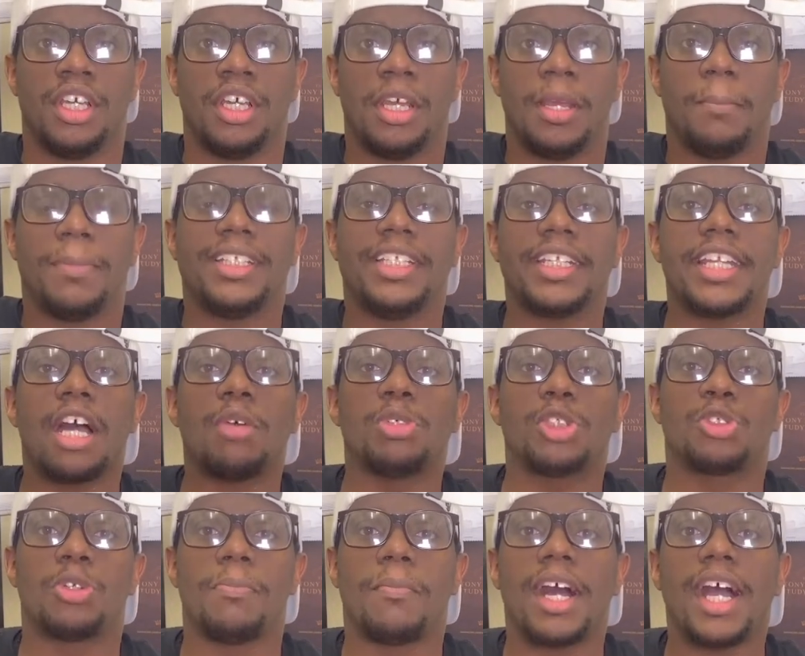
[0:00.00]
But then I
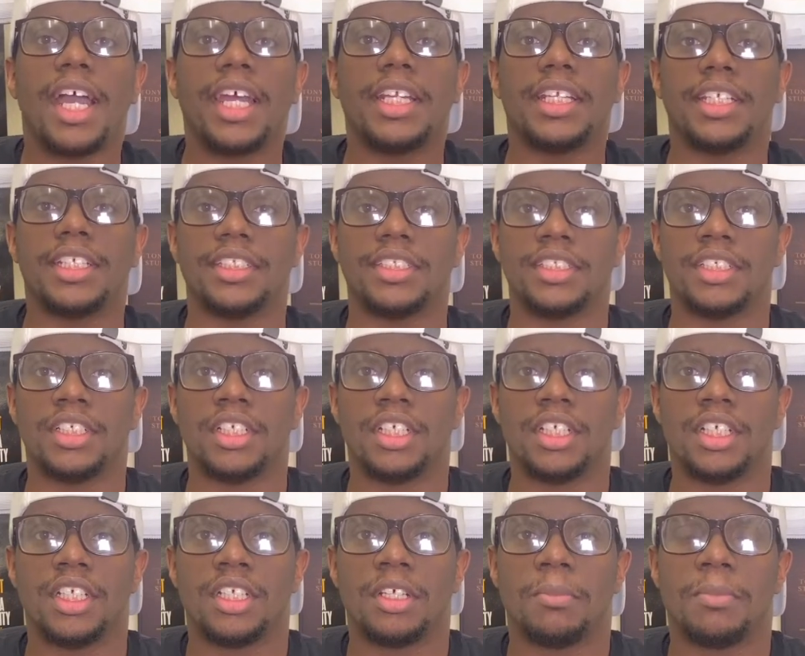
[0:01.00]
was reminded,
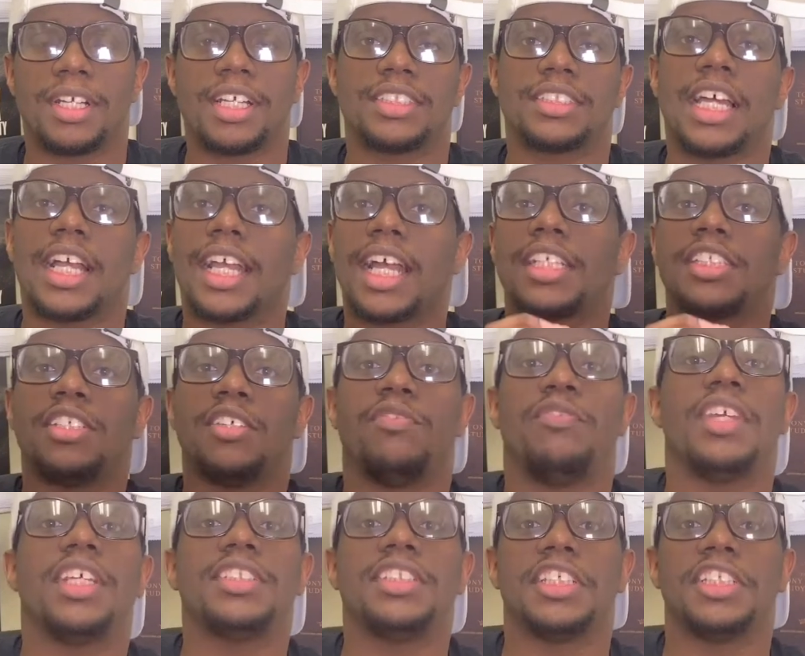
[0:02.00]
because I got to
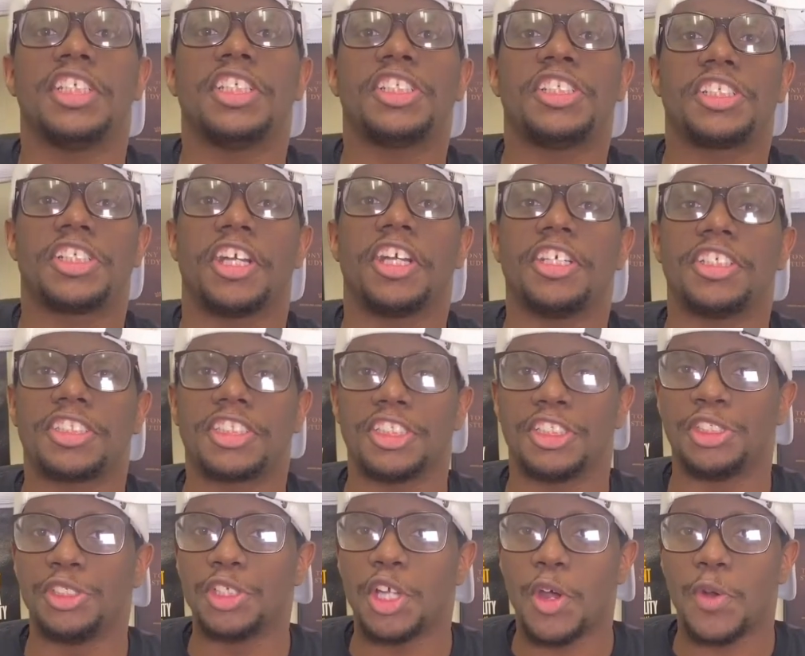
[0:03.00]
visit this church,
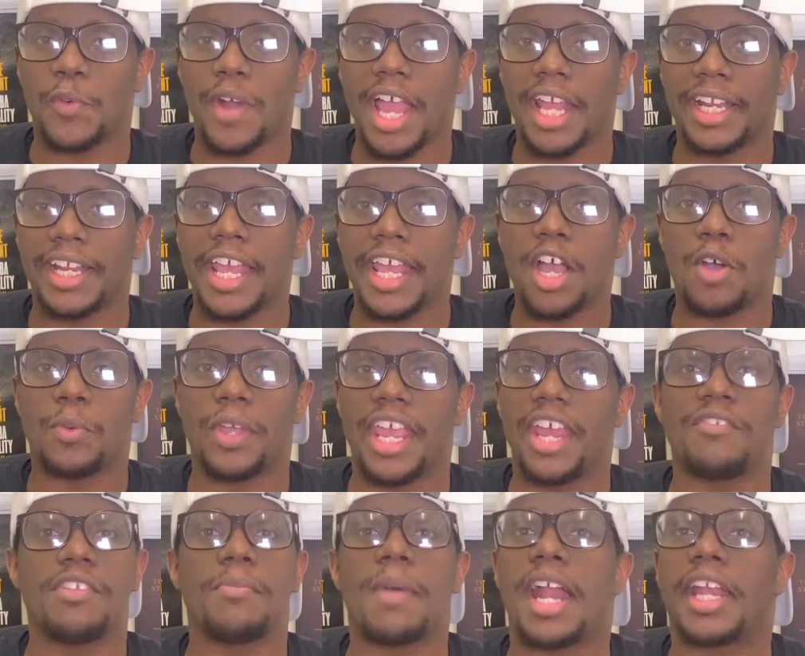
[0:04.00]
because you know right now
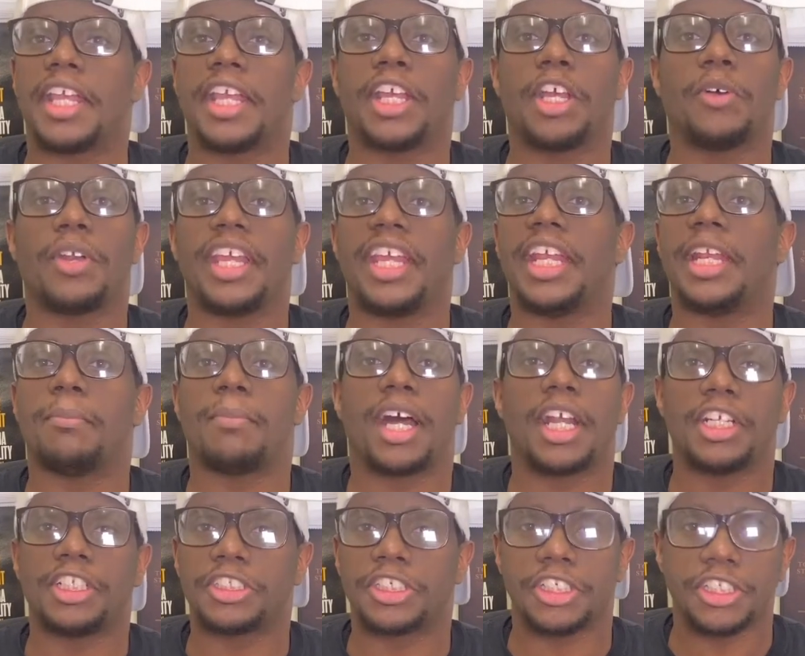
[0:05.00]
everybody can go to
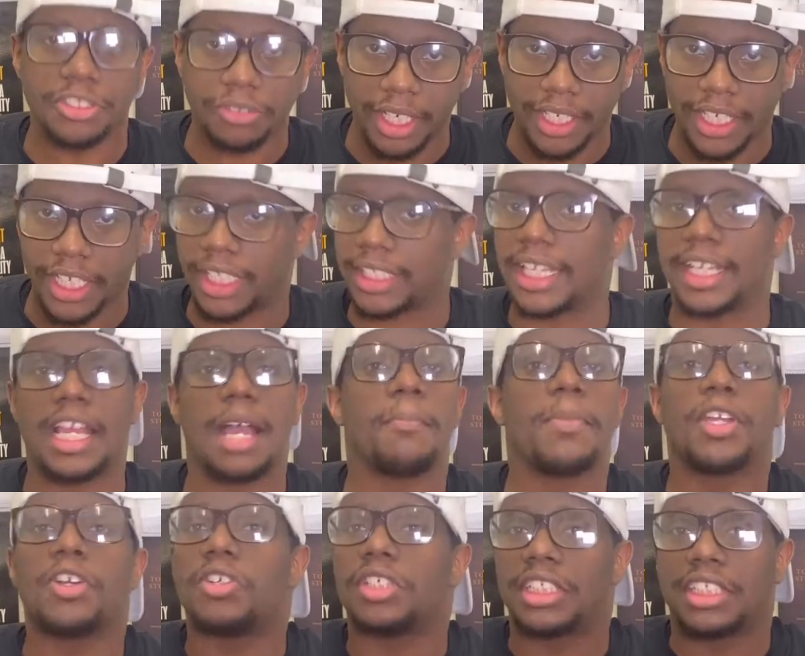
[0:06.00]
anybody's church right now. Like, I've
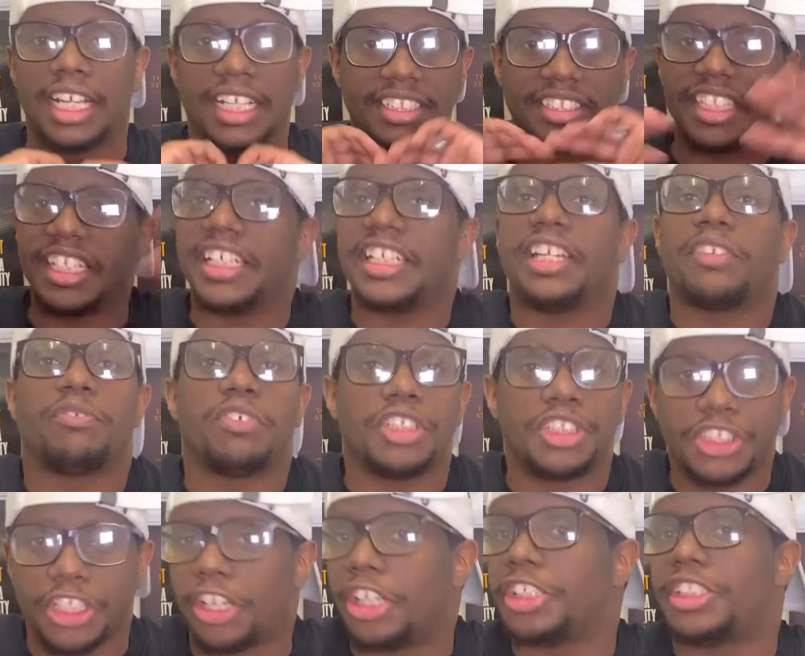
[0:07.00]
been going to like 10
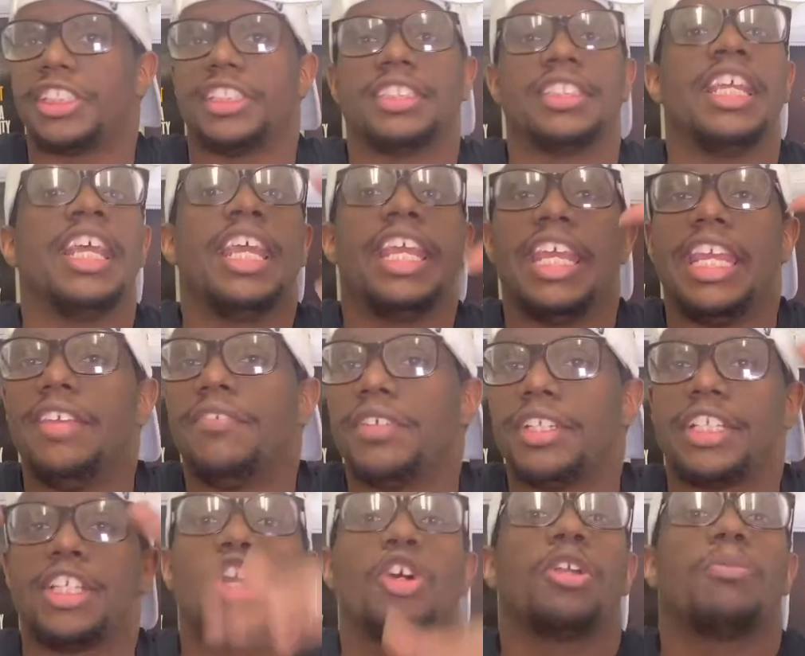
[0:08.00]
different churches,
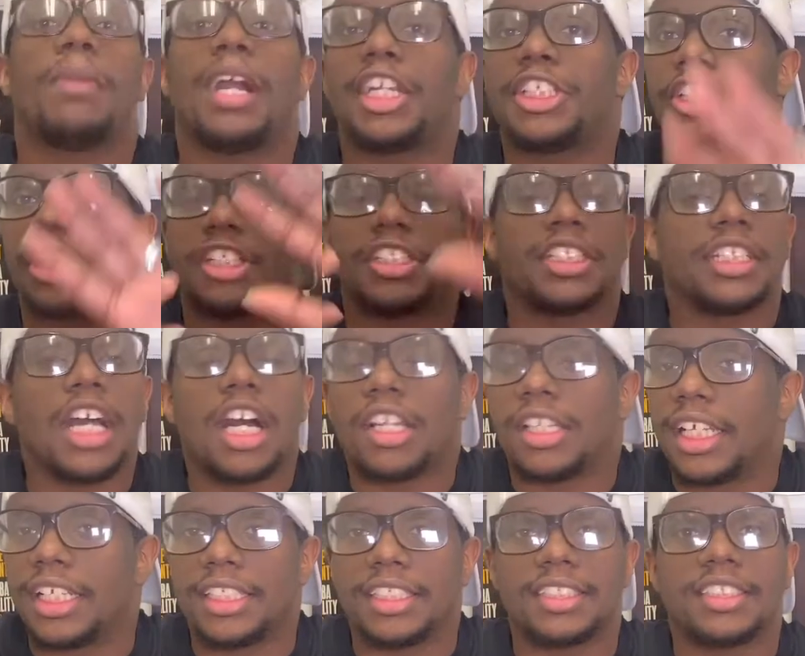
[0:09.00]
even go to my church and
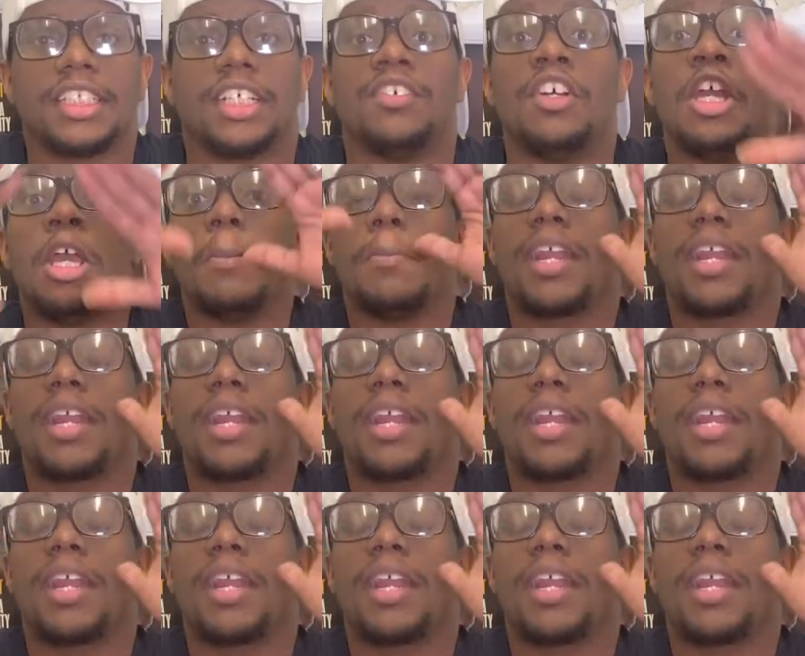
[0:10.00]
all that good stuff.